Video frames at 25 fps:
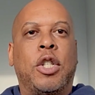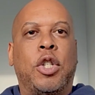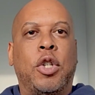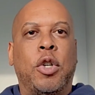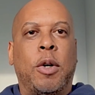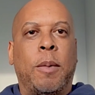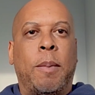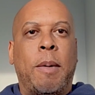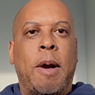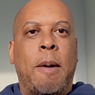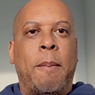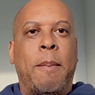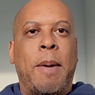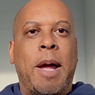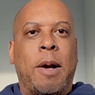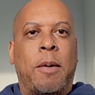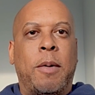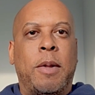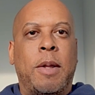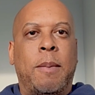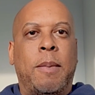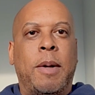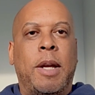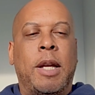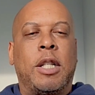Junior Brown back
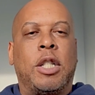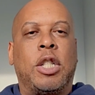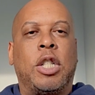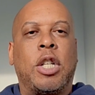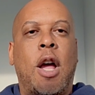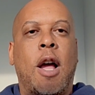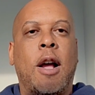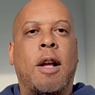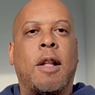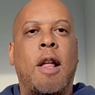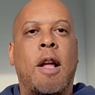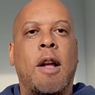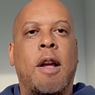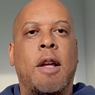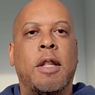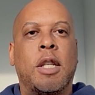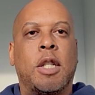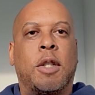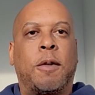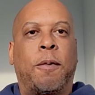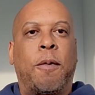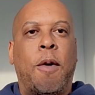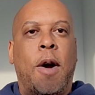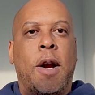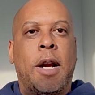with NBA Shot Clock on
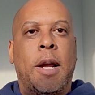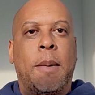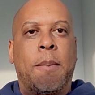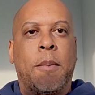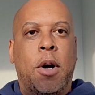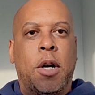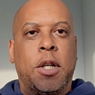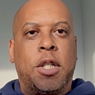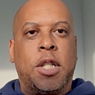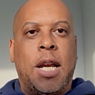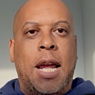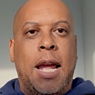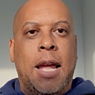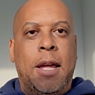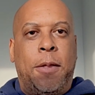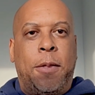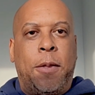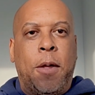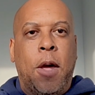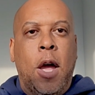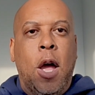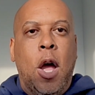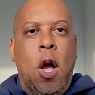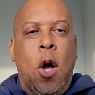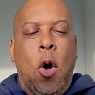this Friday, March
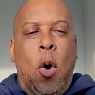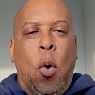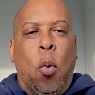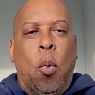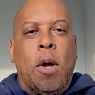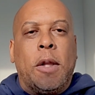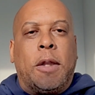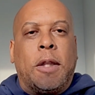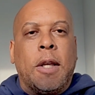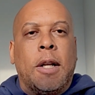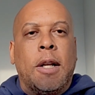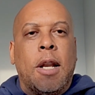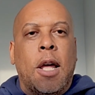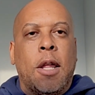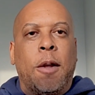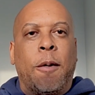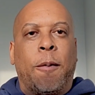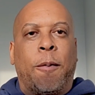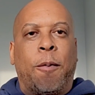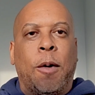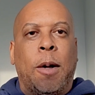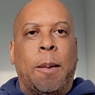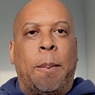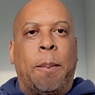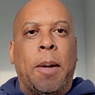8th, with another
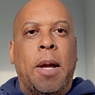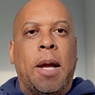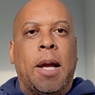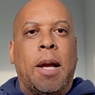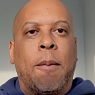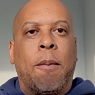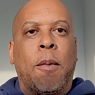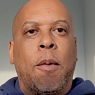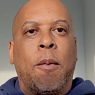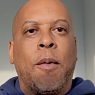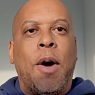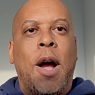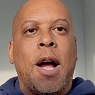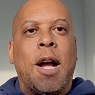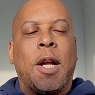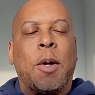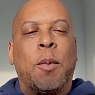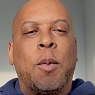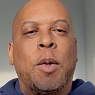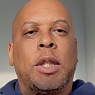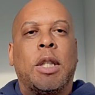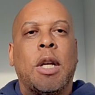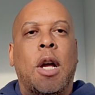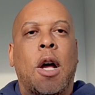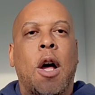free pick. And we're rocking
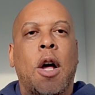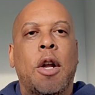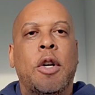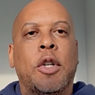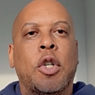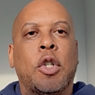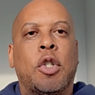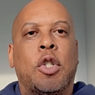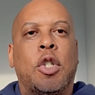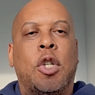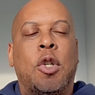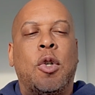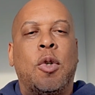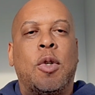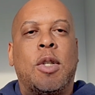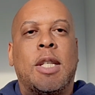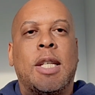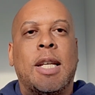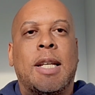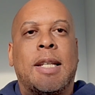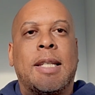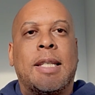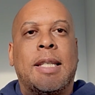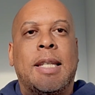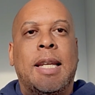with the under
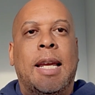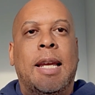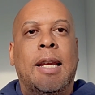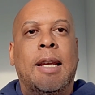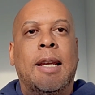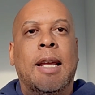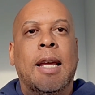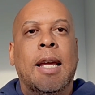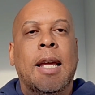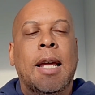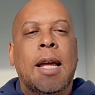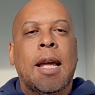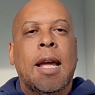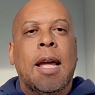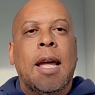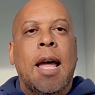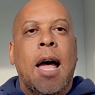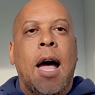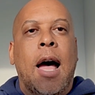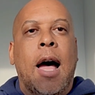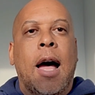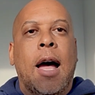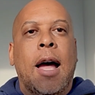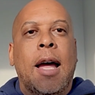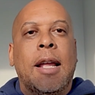216.
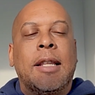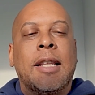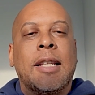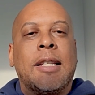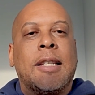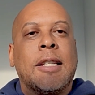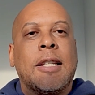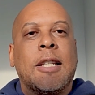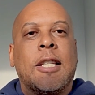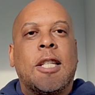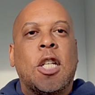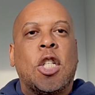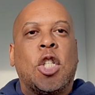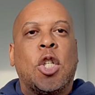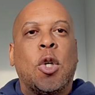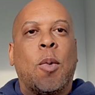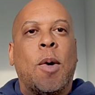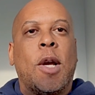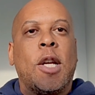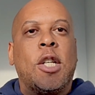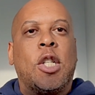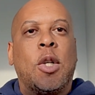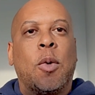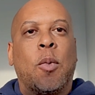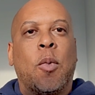Uh, this is a
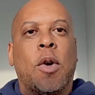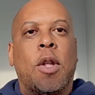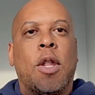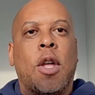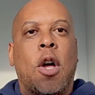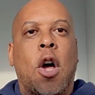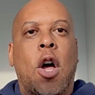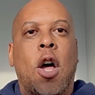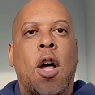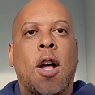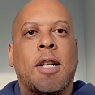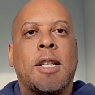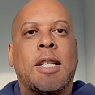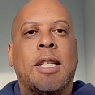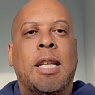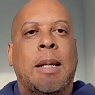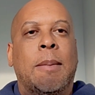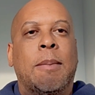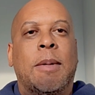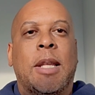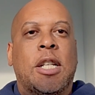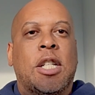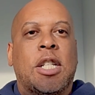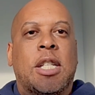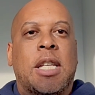situation where the Hawks
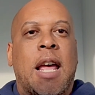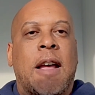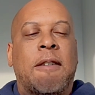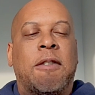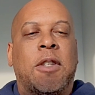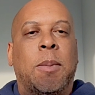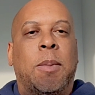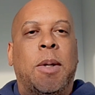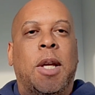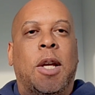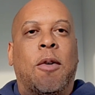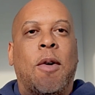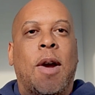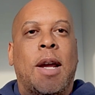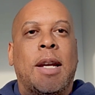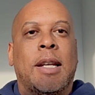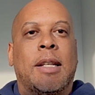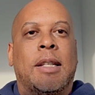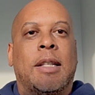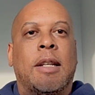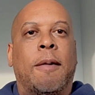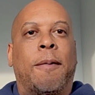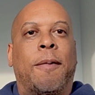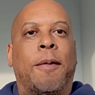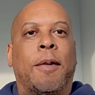team, they just have to be
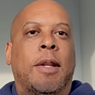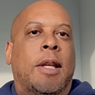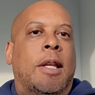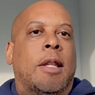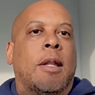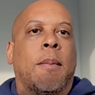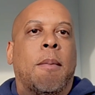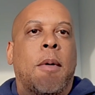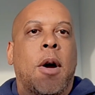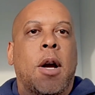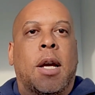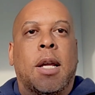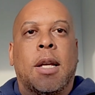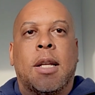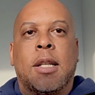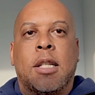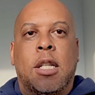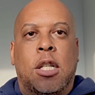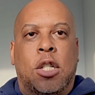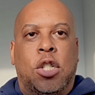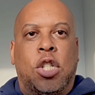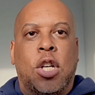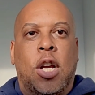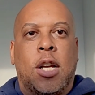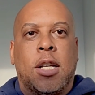graded differently. The market has
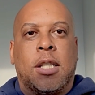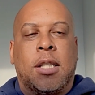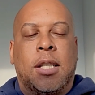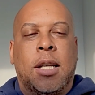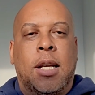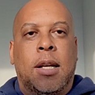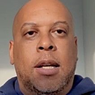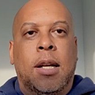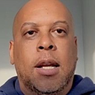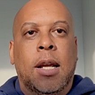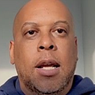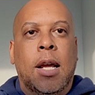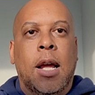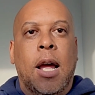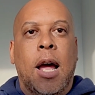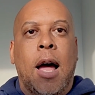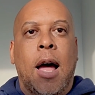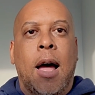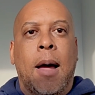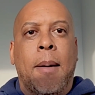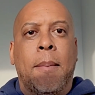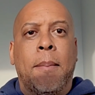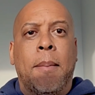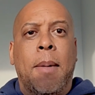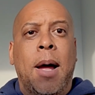adjusted,
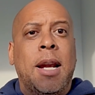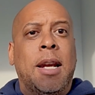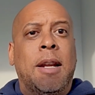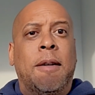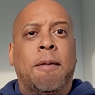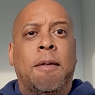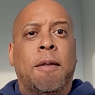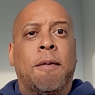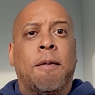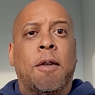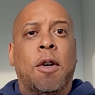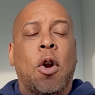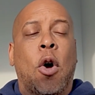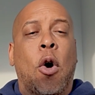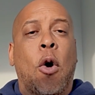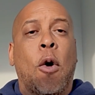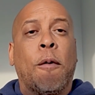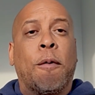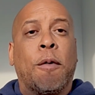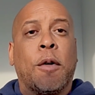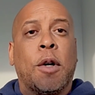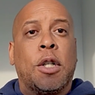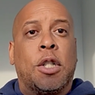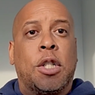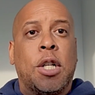uh, might have even
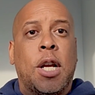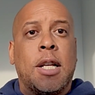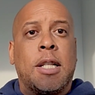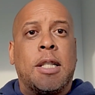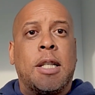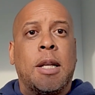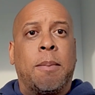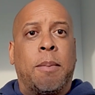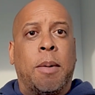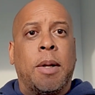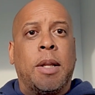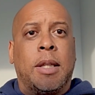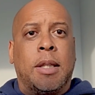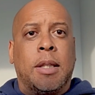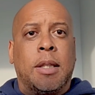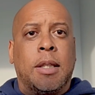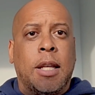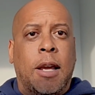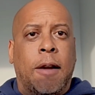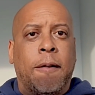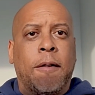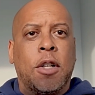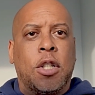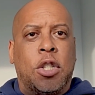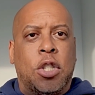over adjusted, but
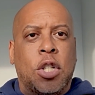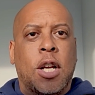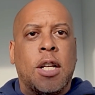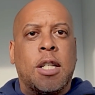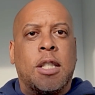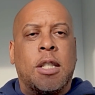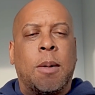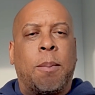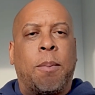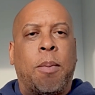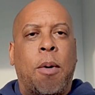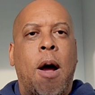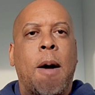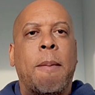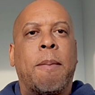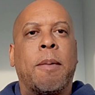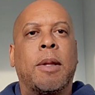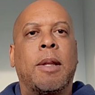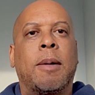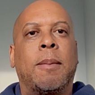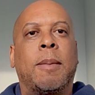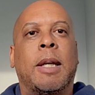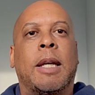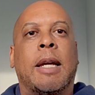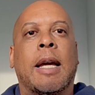they've adjusted
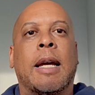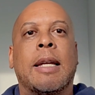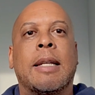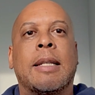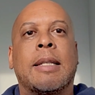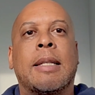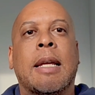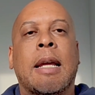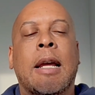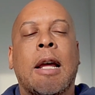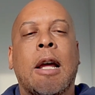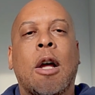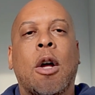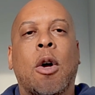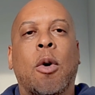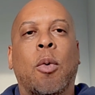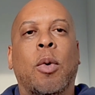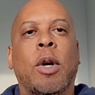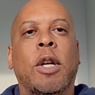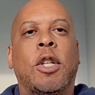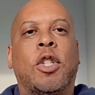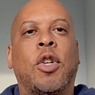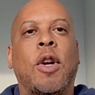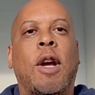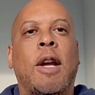properly because
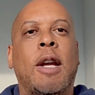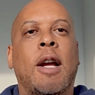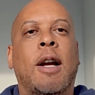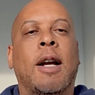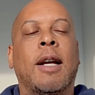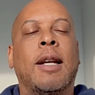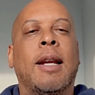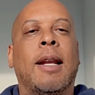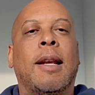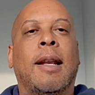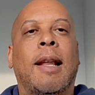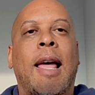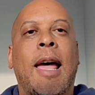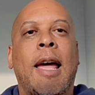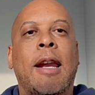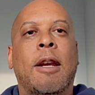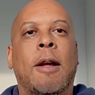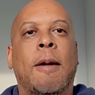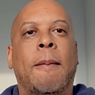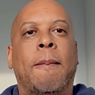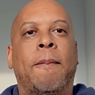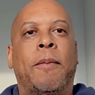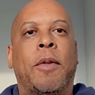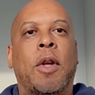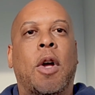with Trae Young in the
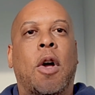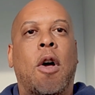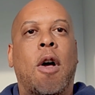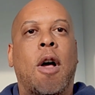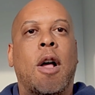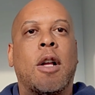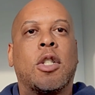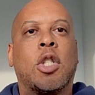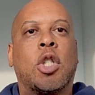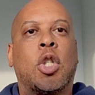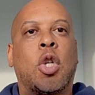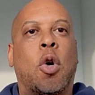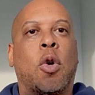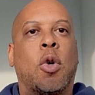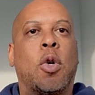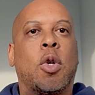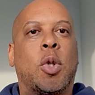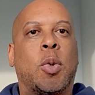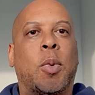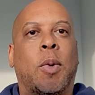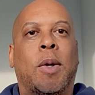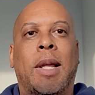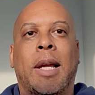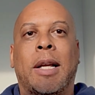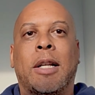lineup, the Hawks
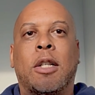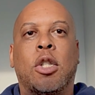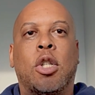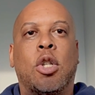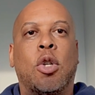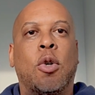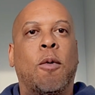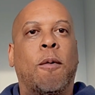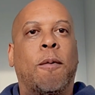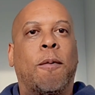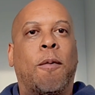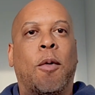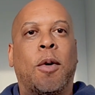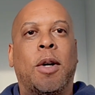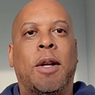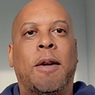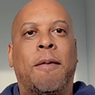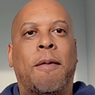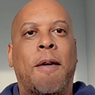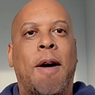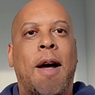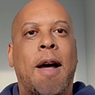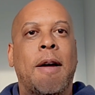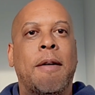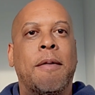totals were like
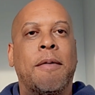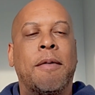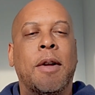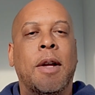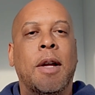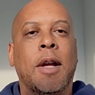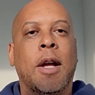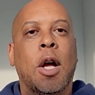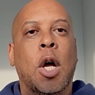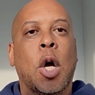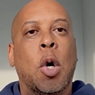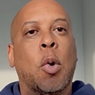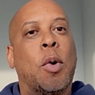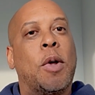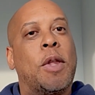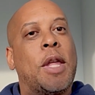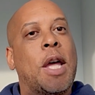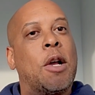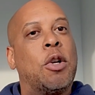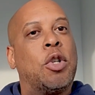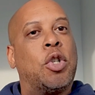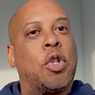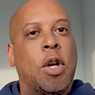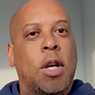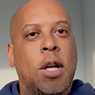245.
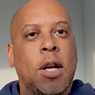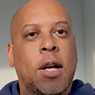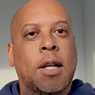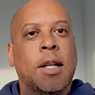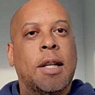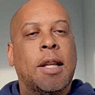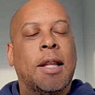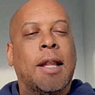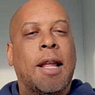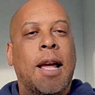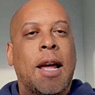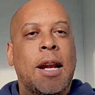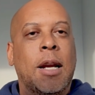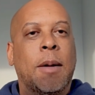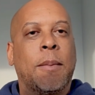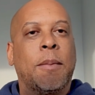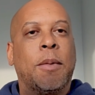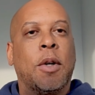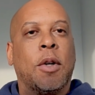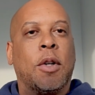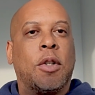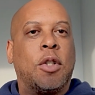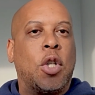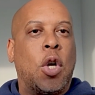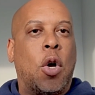Without Trae Young in the lineup,
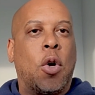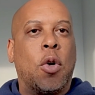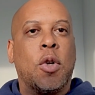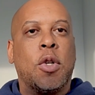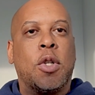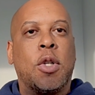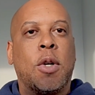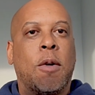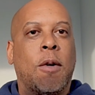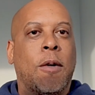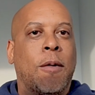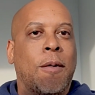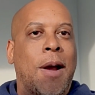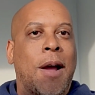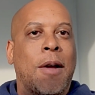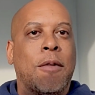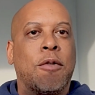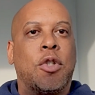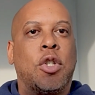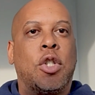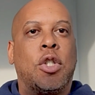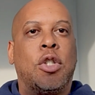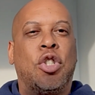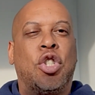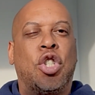their totals are
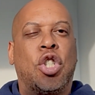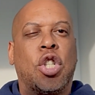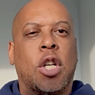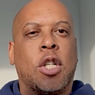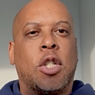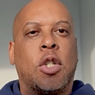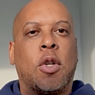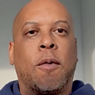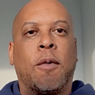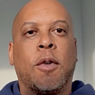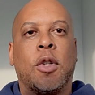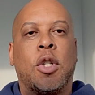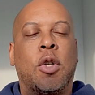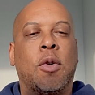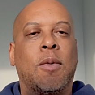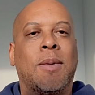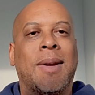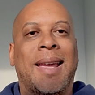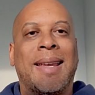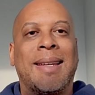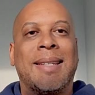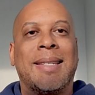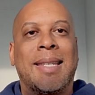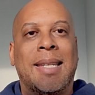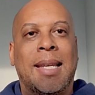around just over
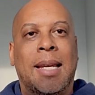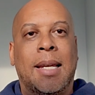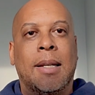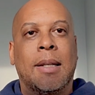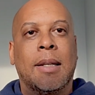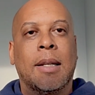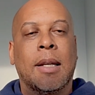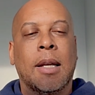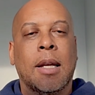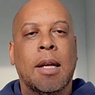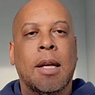219.